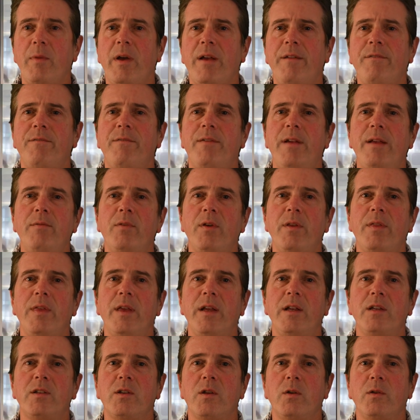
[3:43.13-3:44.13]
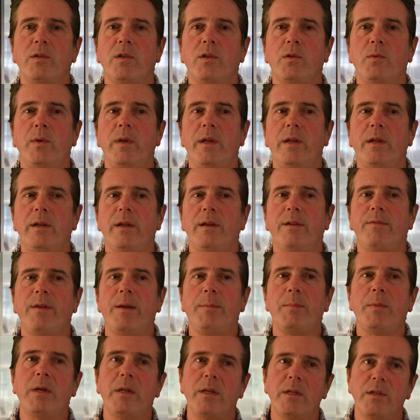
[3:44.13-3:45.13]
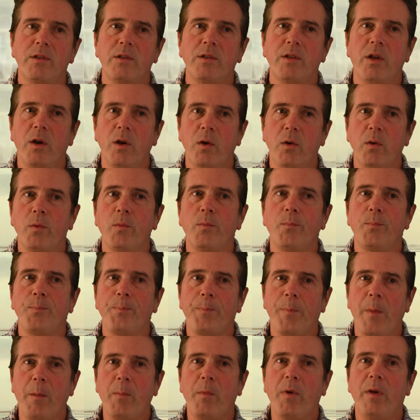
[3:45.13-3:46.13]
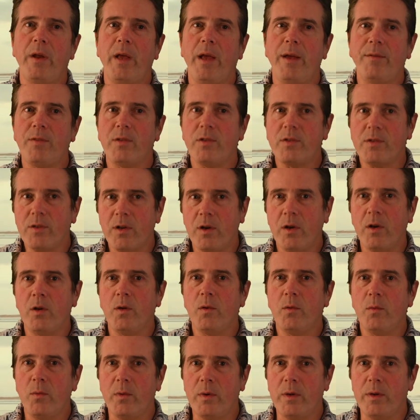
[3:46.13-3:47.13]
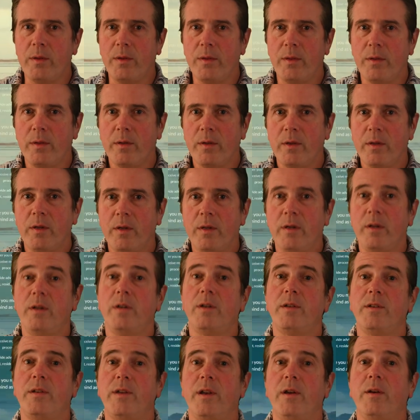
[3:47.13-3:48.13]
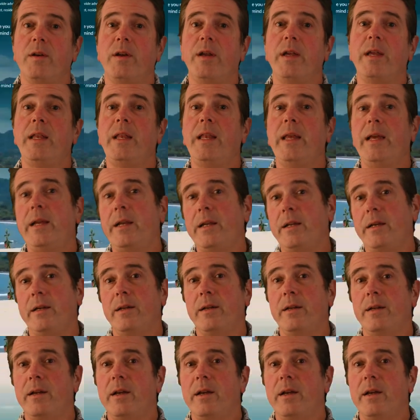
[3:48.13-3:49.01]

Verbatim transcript: My favorite things Costa Rica. If I'm gonna start, I'm gonna have to start with Sarah Elena.